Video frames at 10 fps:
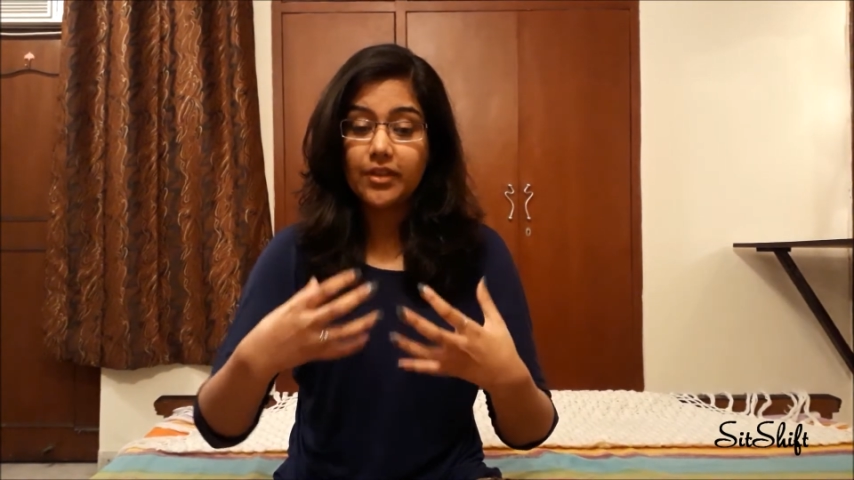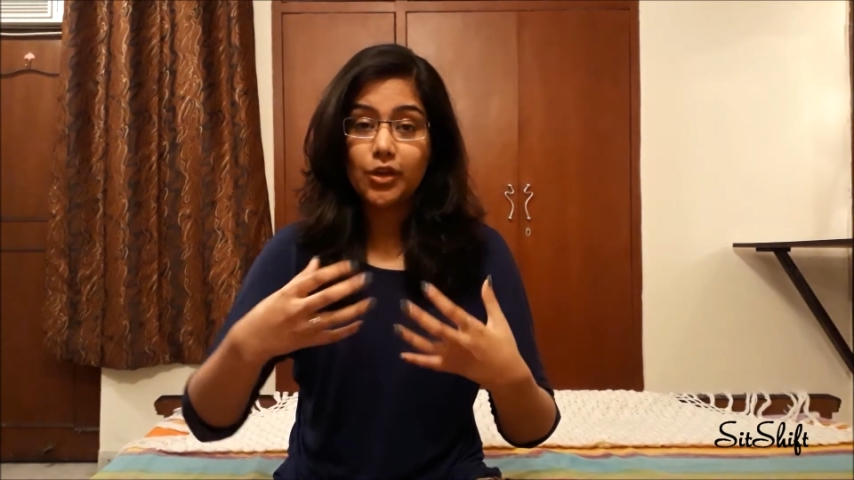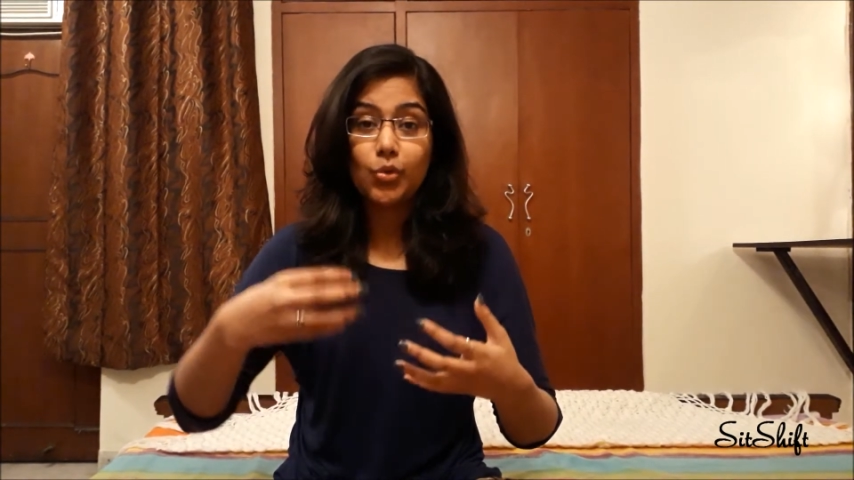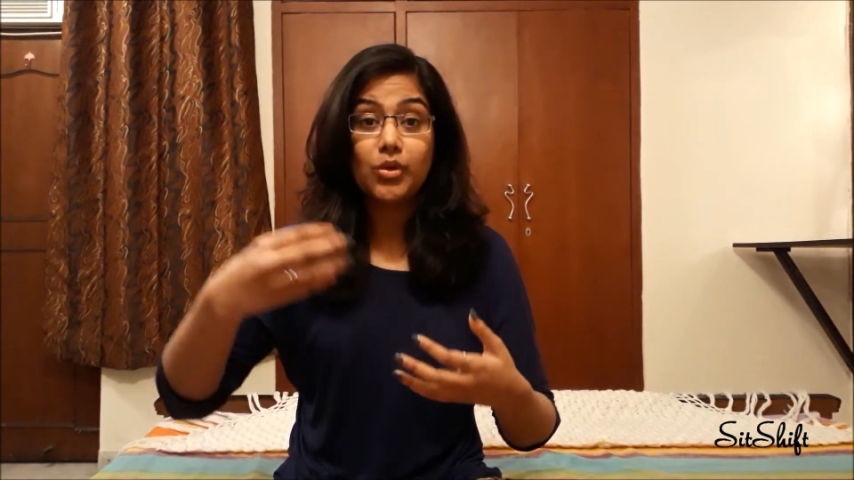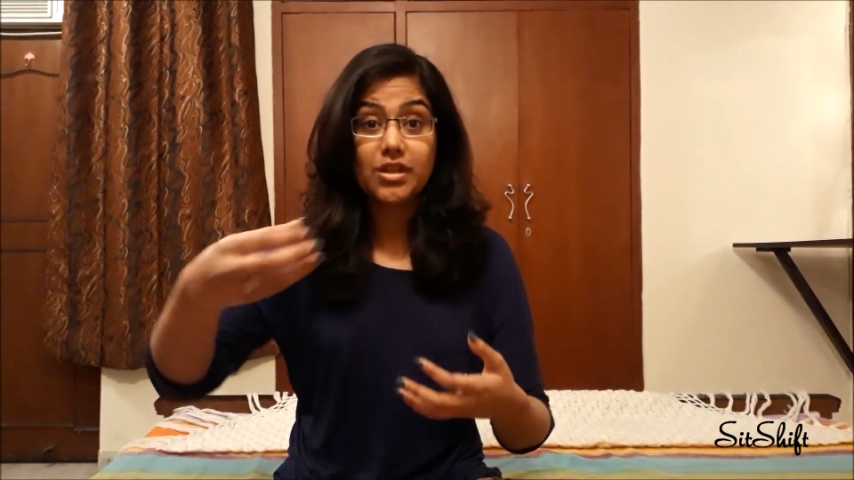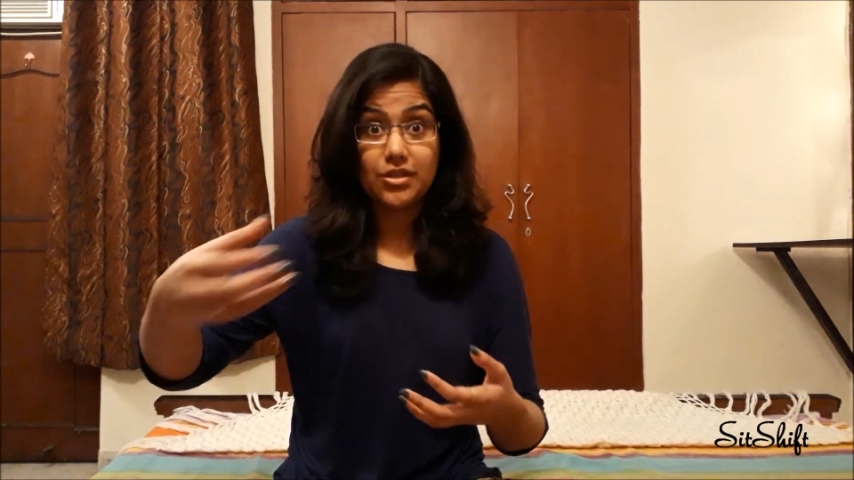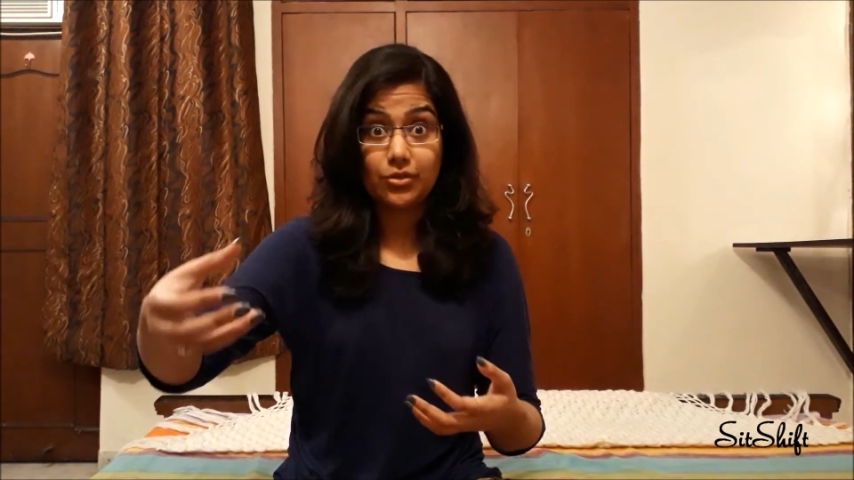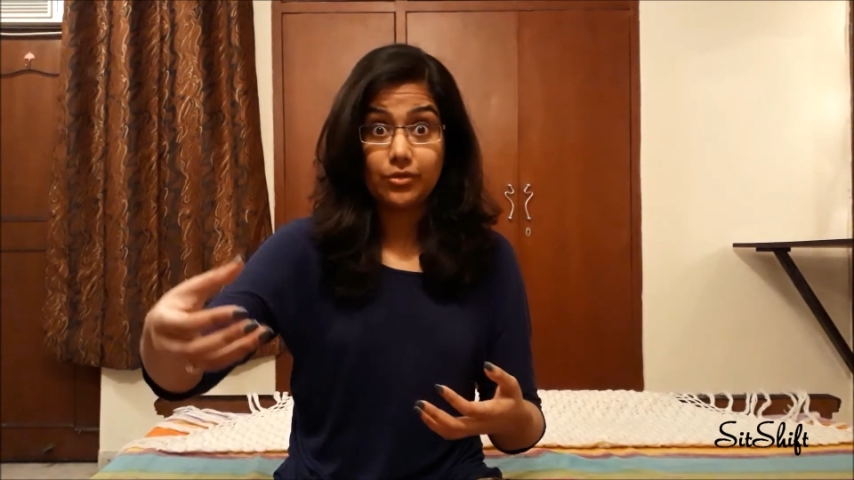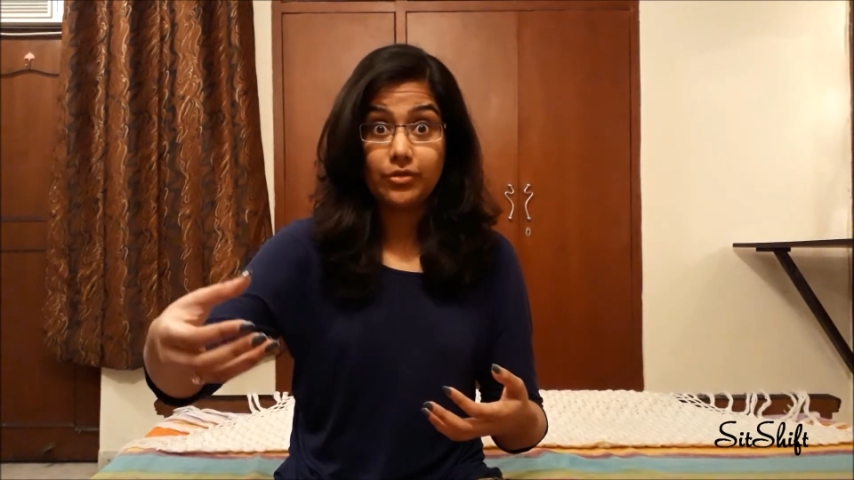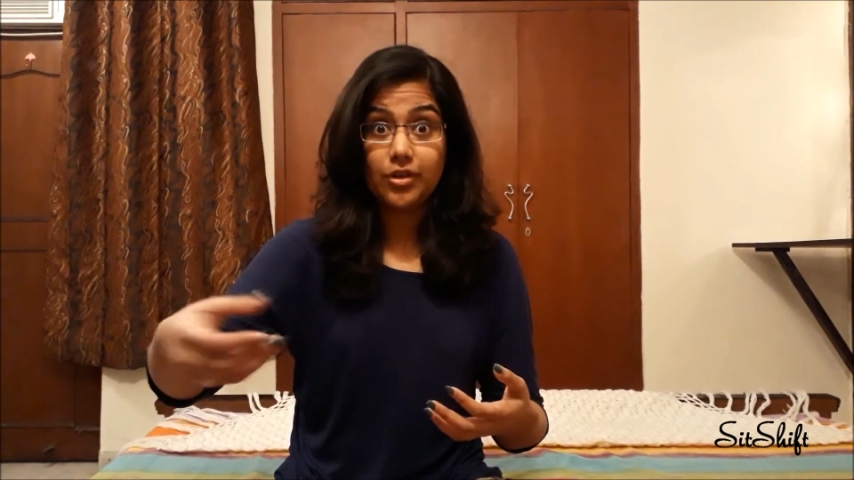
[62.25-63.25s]
that you
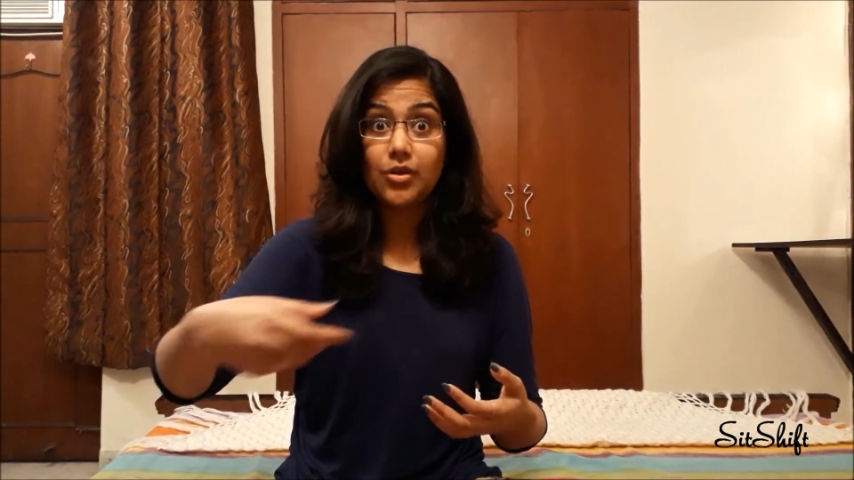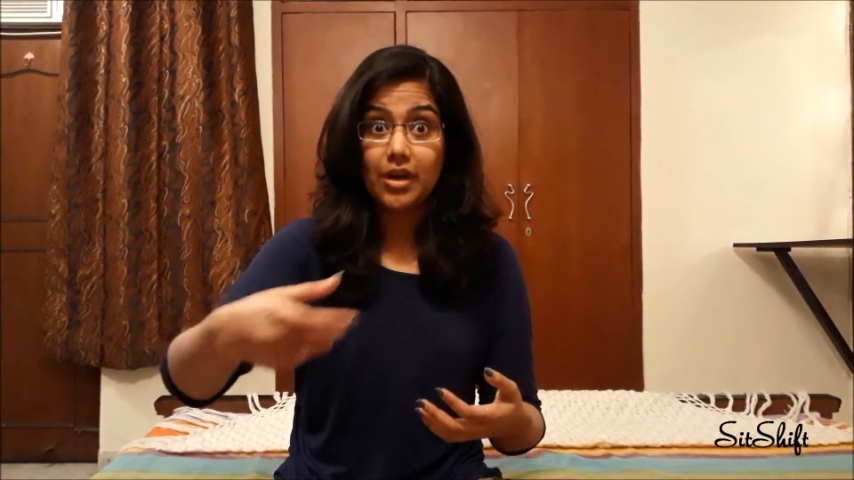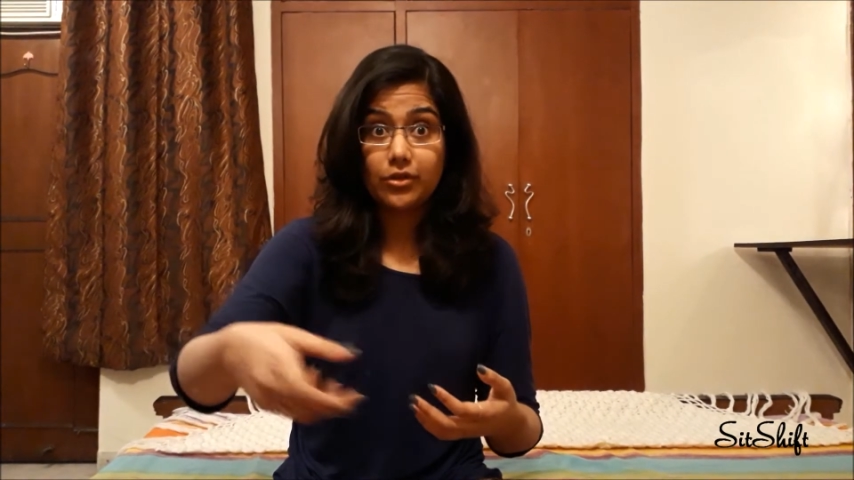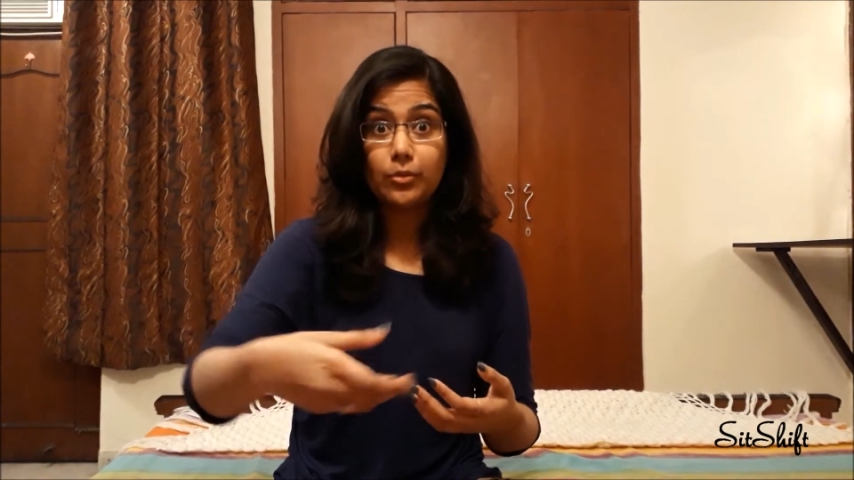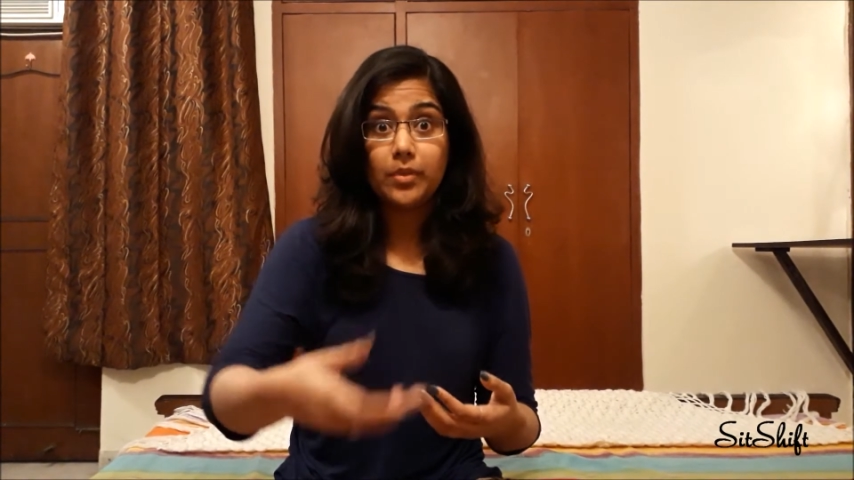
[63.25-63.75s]
deserve to other